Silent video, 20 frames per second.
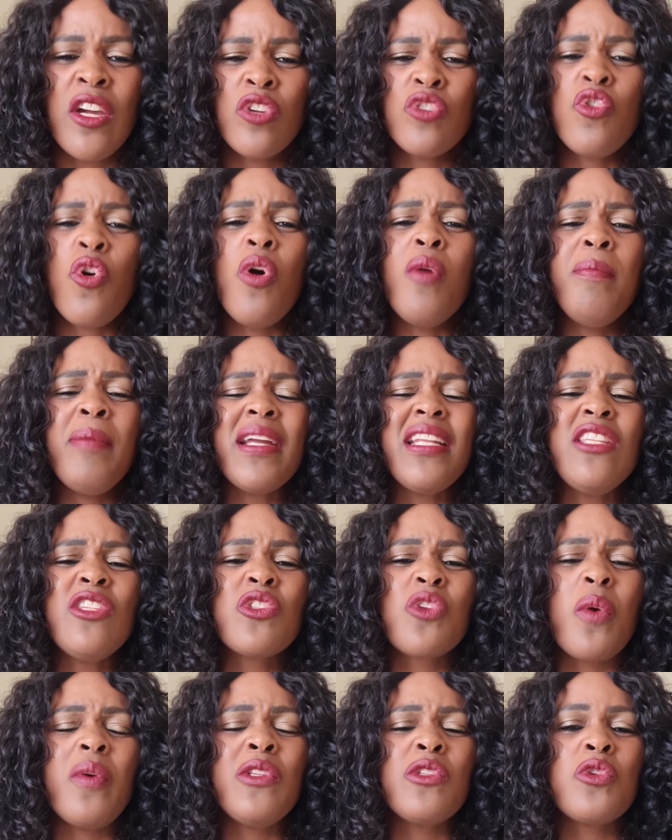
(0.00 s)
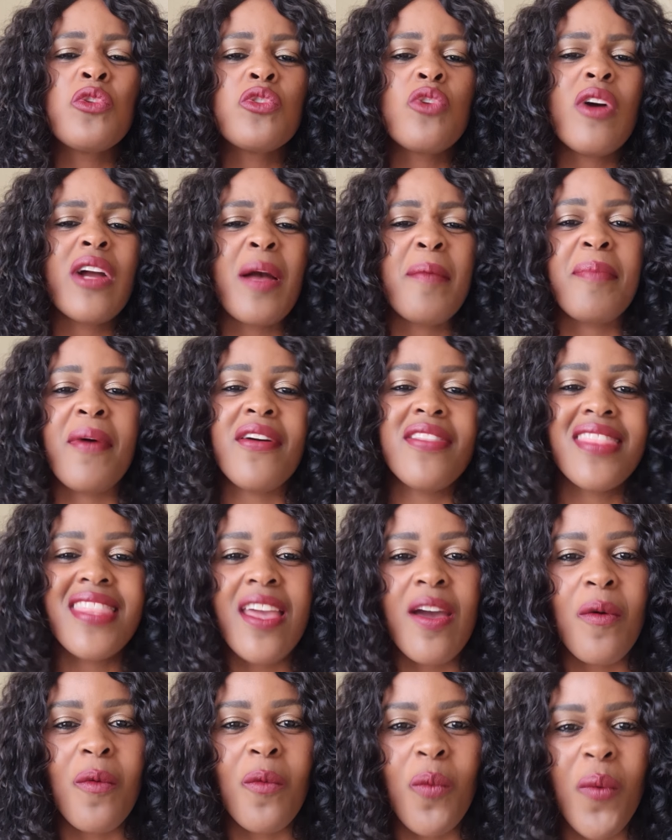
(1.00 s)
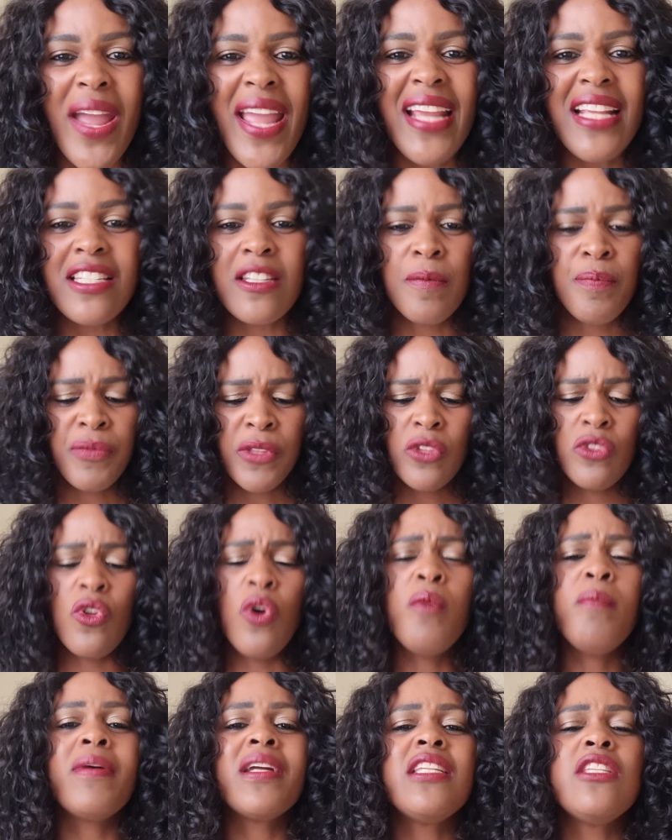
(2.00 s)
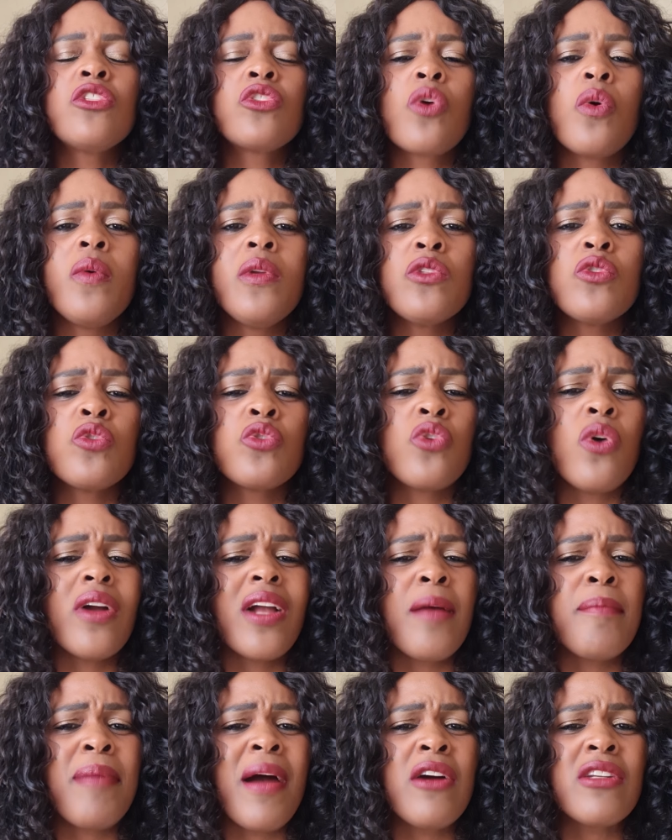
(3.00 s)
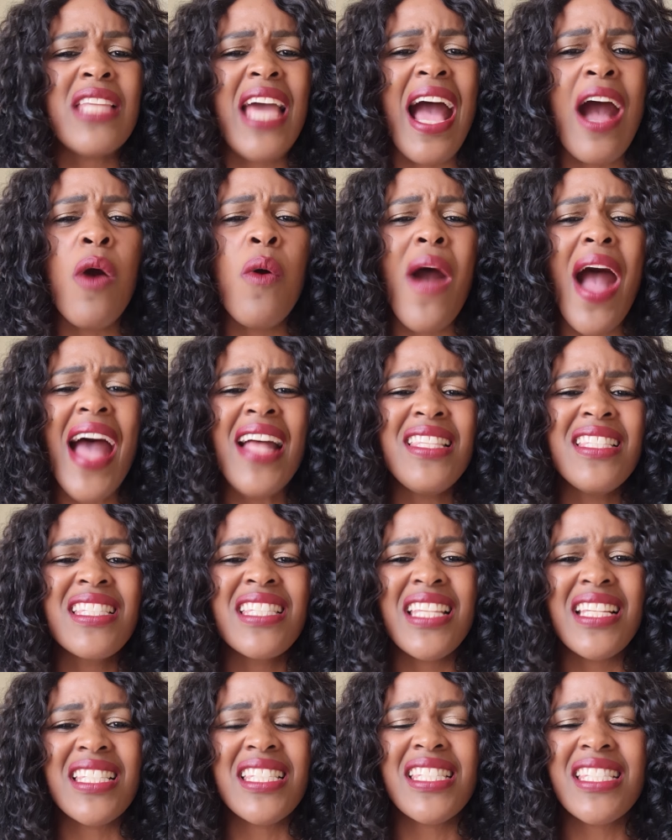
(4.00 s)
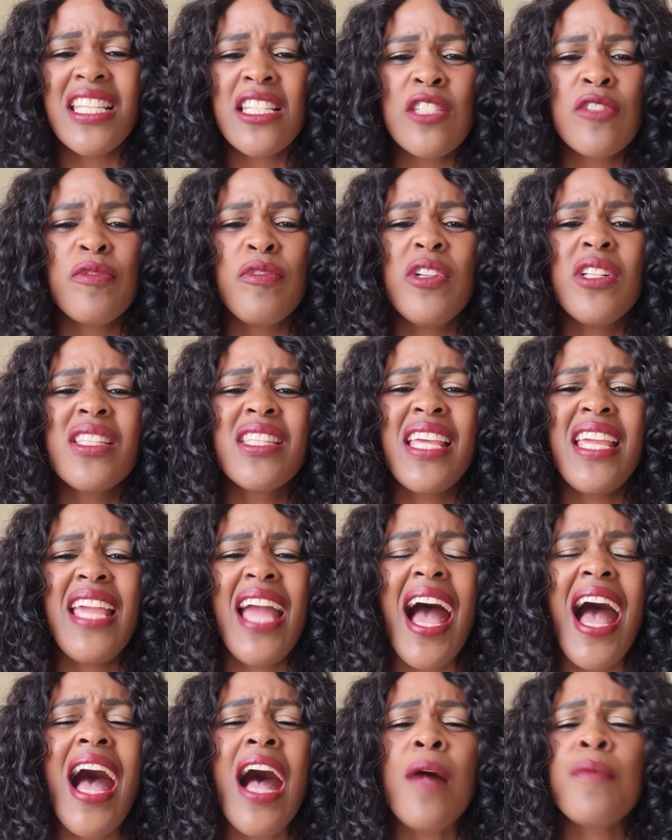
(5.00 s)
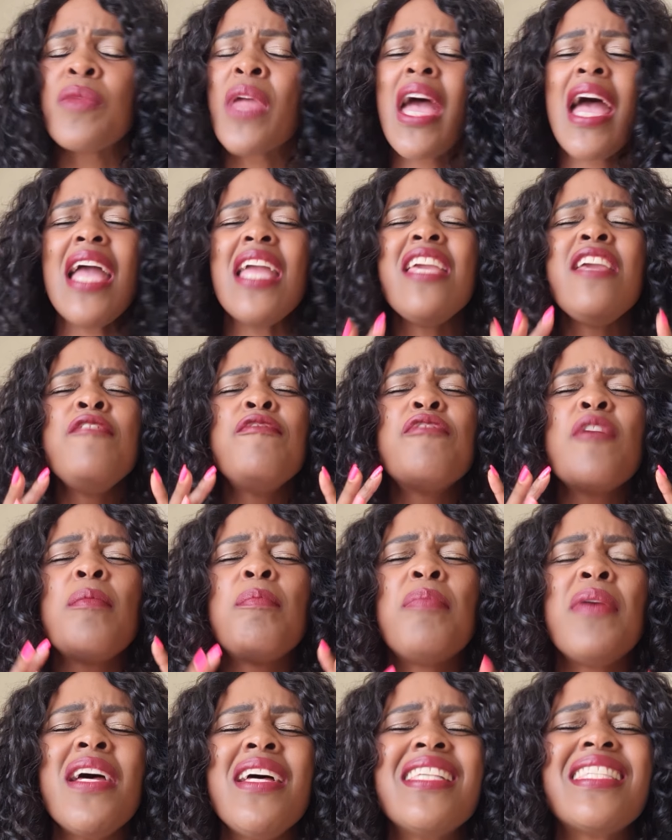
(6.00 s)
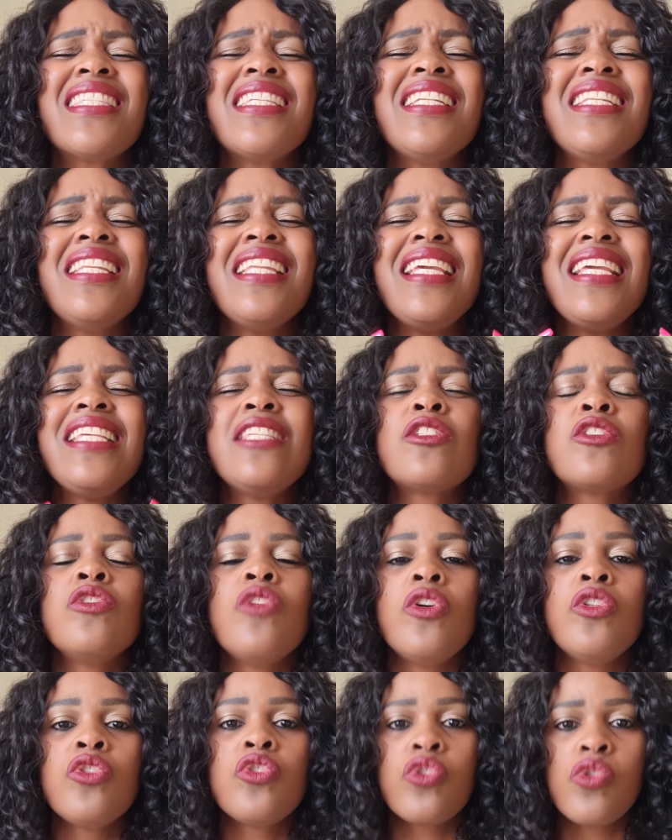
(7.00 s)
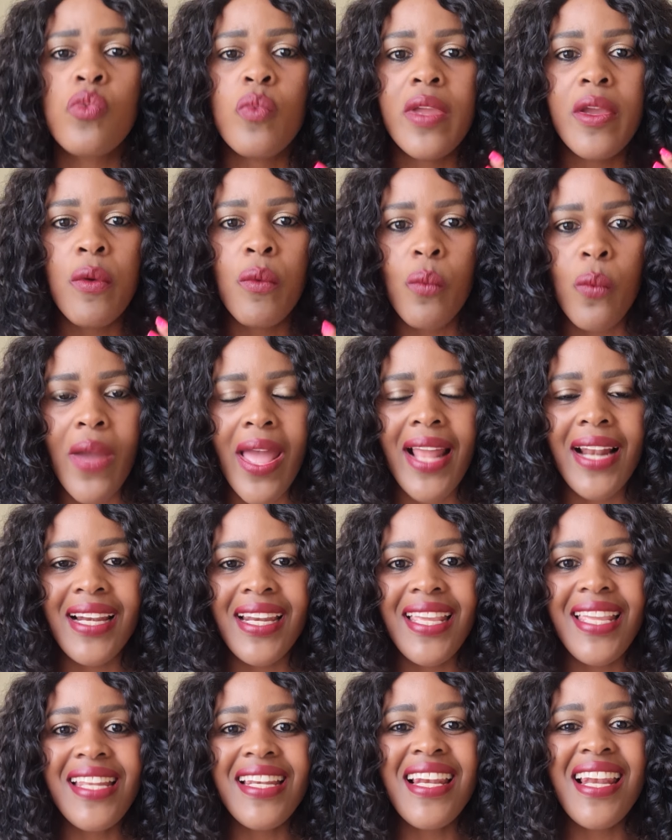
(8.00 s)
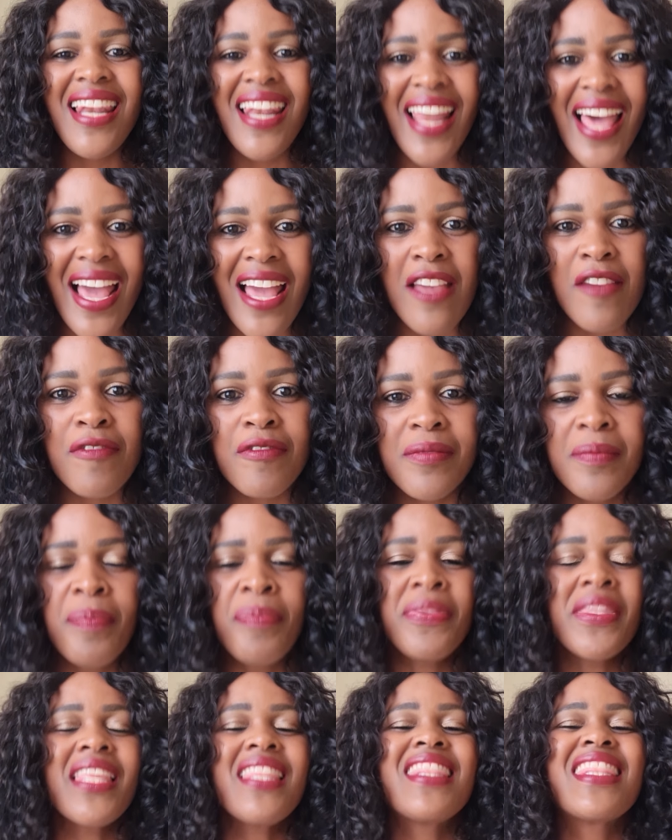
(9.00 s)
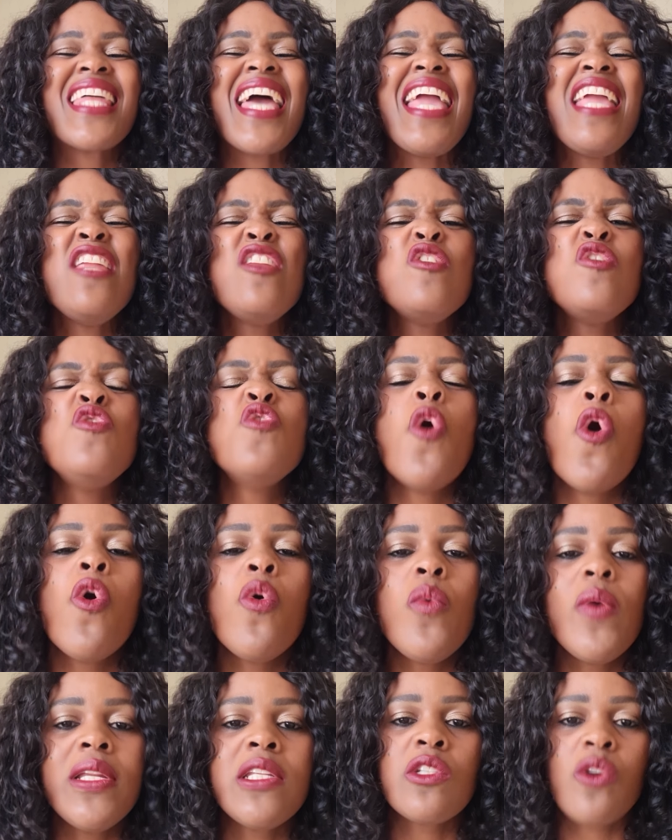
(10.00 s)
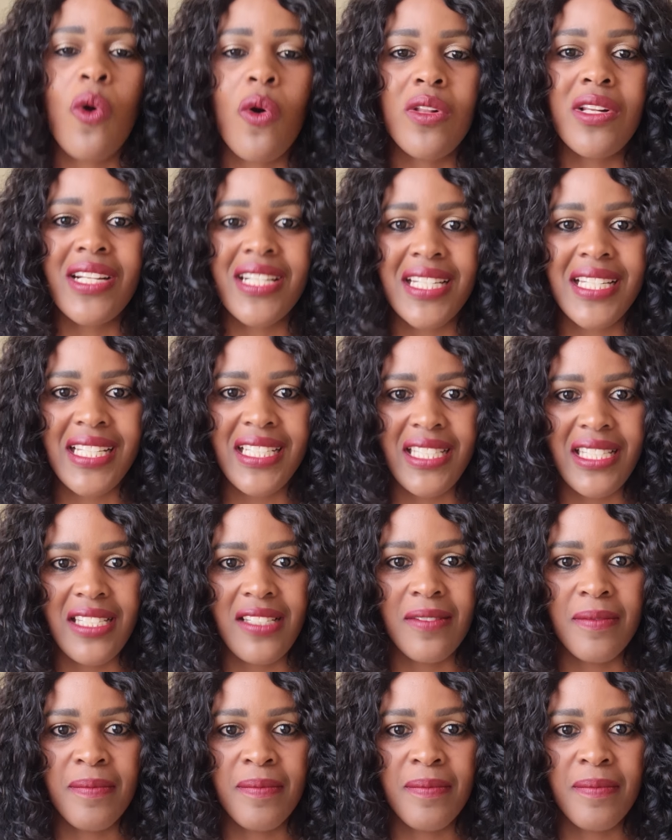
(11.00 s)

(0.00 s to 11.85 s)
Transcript: Nobody's going to talk about their weight. Nobody's going to talk about how unsuccessful they are. If a person is not doing well in life, they know it already.